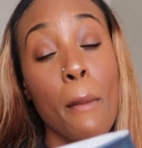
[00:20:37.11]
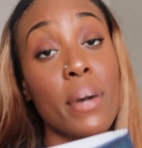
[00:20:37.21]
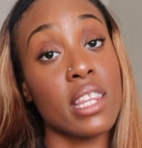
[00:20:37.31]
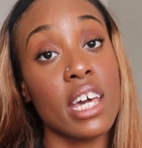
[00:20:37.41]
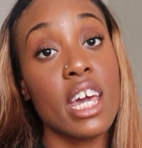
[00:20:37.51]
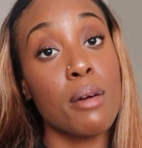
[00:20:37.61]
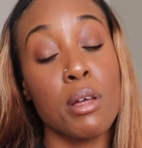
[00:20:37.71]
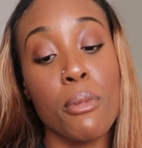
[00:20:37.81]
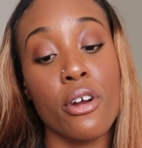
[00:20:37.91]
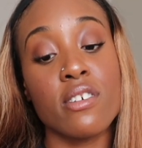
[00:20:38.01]
But then came
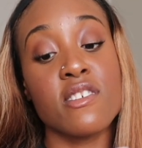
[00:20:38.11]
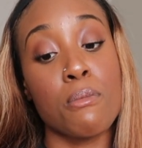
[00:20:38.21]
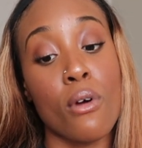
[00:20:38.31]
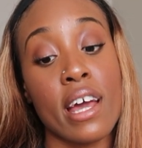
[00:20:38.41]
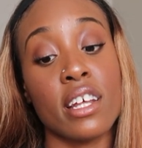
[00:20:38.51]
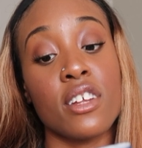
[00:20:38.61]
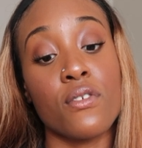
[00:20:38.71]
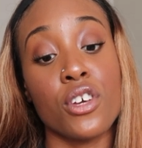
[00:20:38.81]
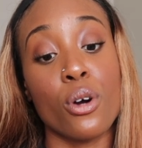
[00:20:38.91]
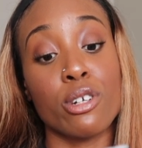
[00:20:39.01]
the murders of Brandon and
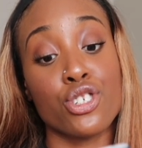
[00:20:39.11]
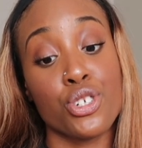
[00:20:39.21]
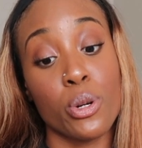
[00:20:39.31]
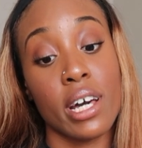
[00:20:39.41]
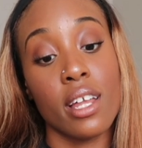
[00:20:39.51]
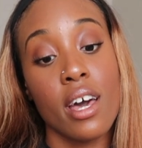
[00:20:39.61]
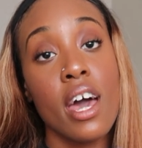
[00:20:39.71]
Fiona Truitt.